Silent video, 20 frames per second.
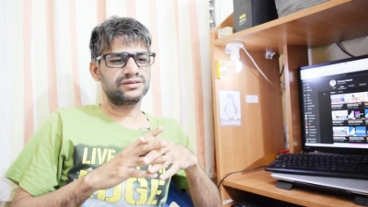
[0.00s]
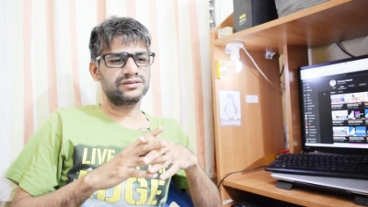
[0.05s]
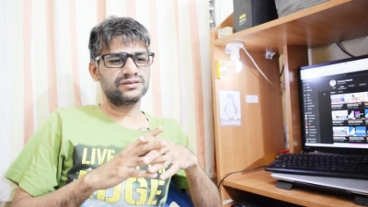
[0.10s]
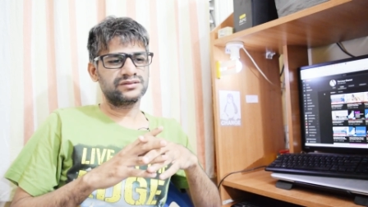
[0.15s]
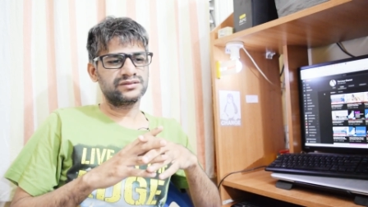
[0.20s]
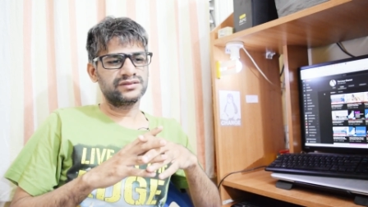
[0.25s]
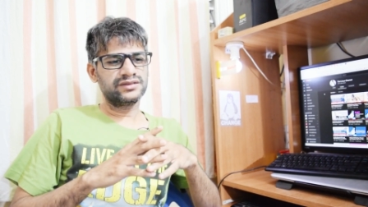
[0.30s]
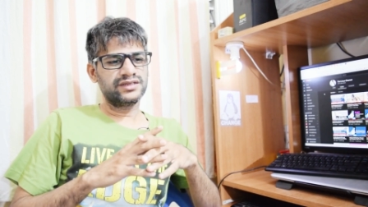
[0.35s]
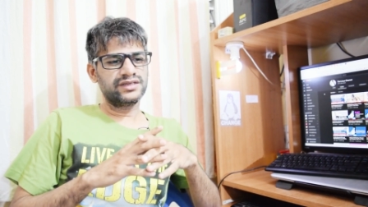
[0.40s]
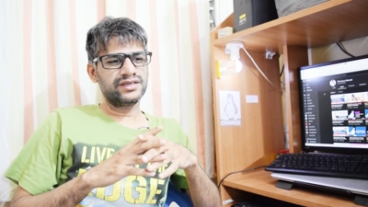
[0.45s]

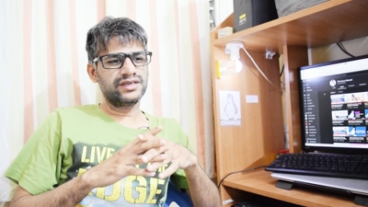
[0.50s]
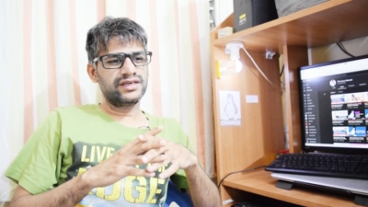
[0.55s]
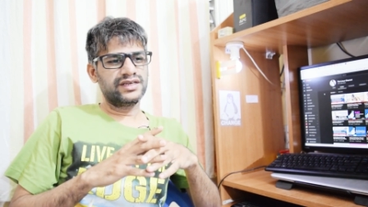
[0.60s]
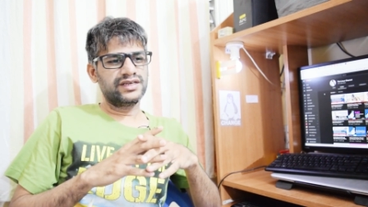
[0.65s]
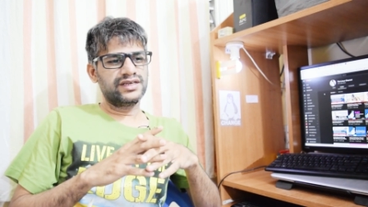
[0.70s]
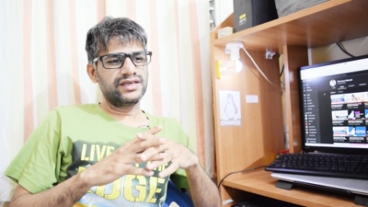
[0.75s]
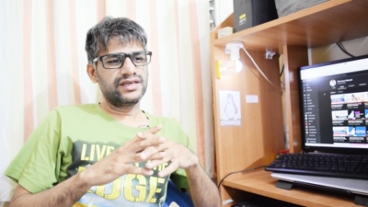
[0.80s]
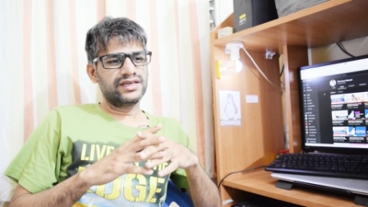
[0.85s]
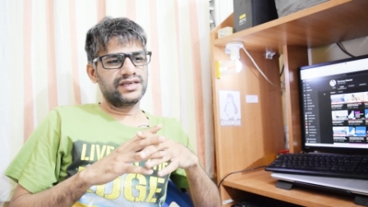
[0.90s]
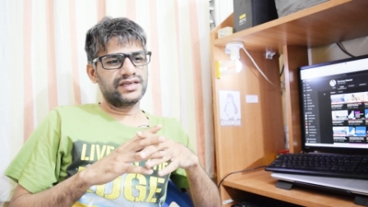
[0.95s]
So
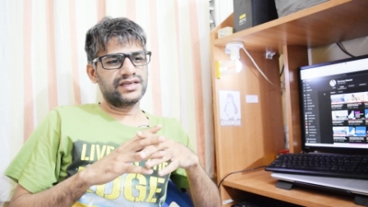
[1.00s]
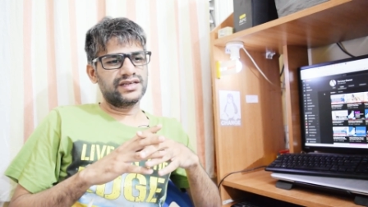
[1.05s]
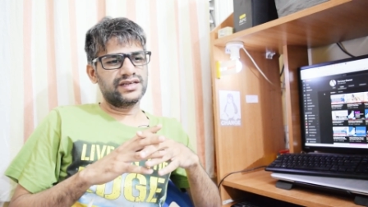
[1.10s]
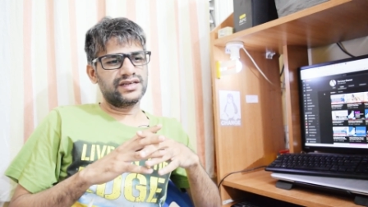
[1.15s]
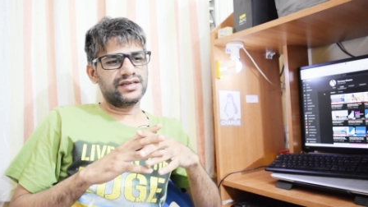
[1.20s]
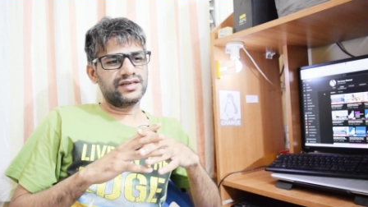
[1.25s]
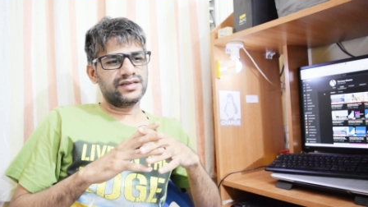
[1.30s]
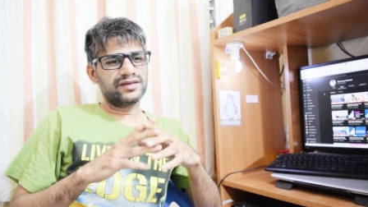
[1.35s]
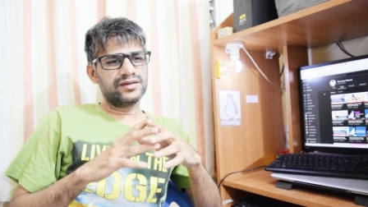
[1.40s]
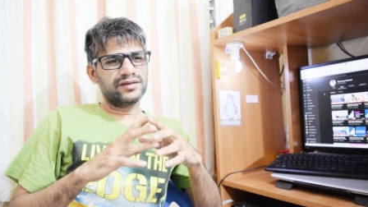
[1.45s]

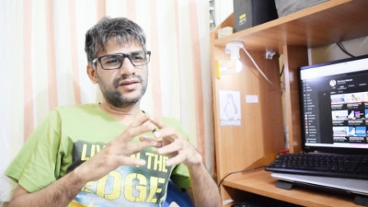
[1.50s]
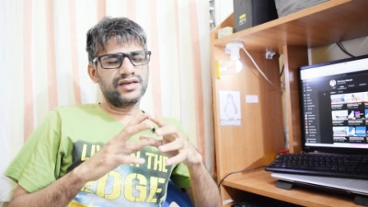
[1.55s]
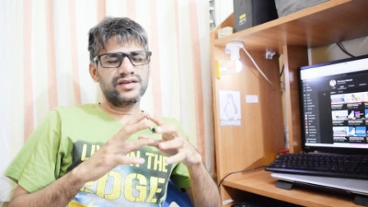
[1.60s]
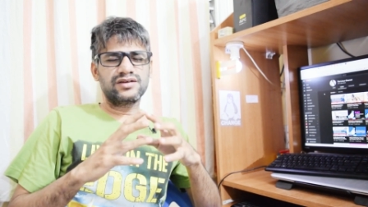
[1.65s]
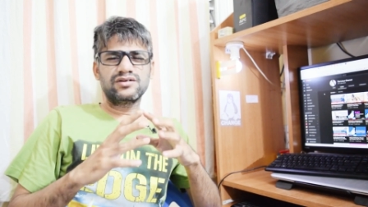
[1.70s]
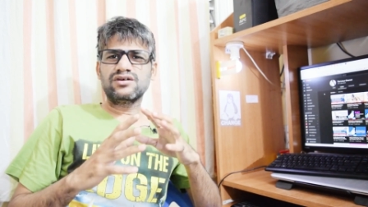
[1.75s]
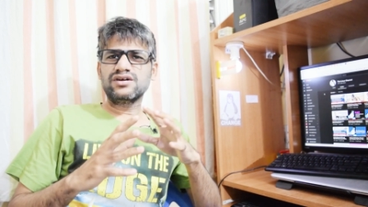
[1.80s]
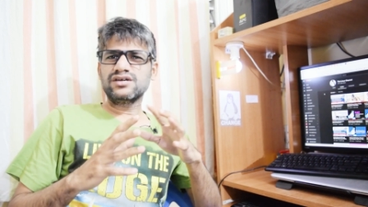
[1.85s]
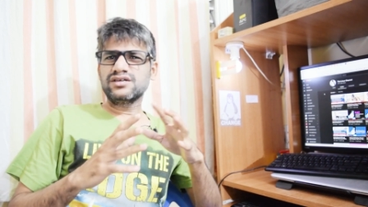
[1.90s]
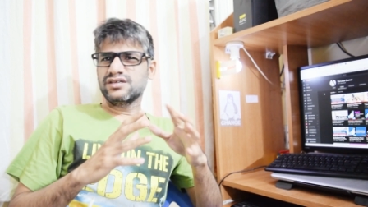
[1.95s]
uh, I
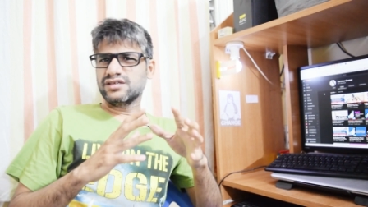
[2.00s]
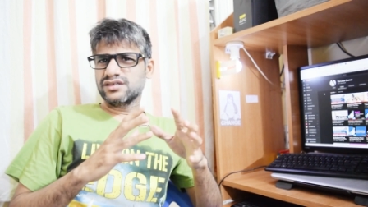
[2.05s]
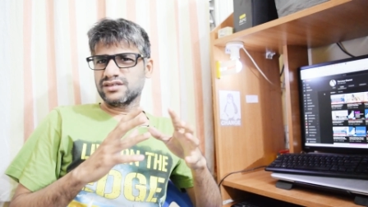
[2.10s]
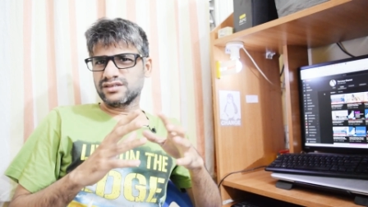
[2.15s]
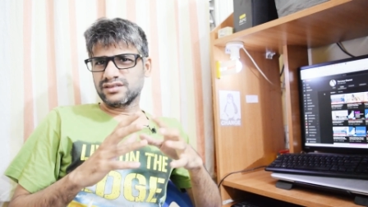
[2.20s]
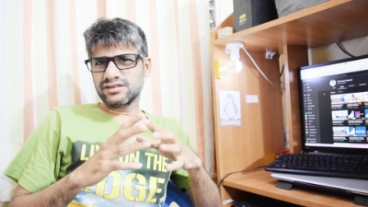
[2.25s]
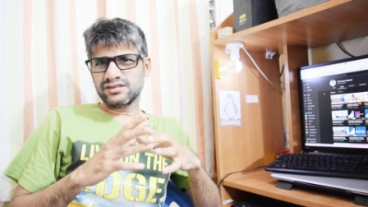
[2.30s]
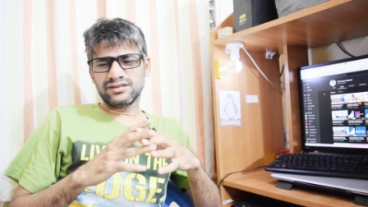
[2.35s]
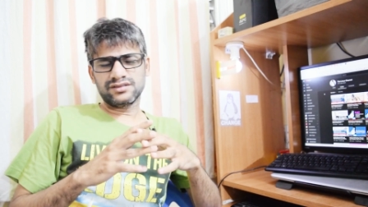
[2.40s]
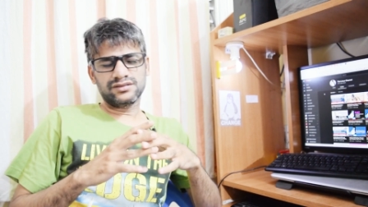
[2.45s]
got
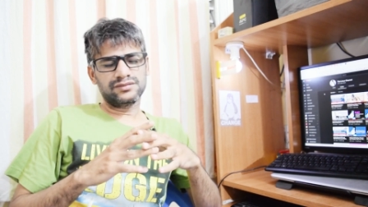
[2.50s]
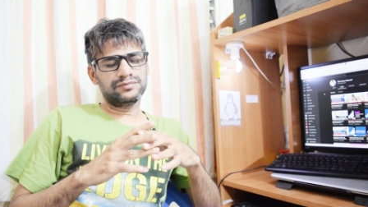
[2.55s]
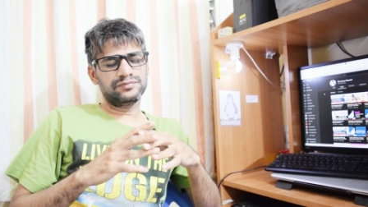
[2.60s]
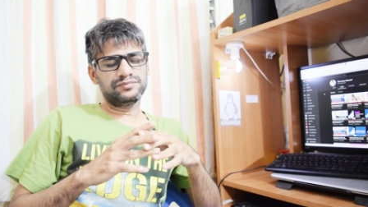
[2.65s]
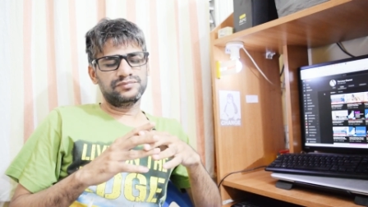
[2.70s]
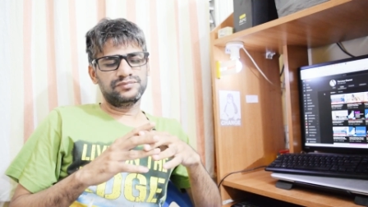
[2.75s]
uh,